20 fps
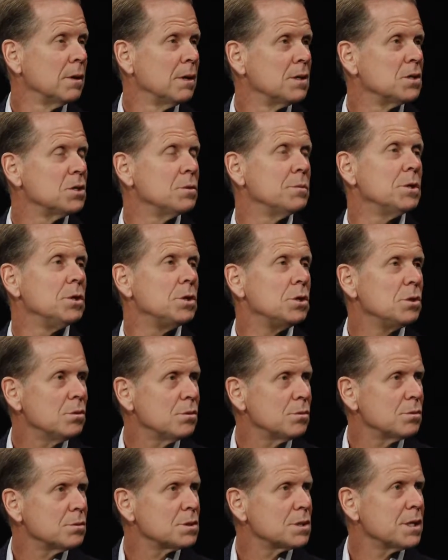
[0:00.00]
to be
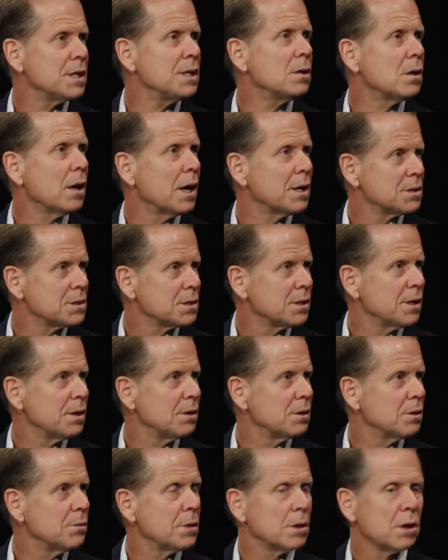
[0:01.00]
used in God's kingdom and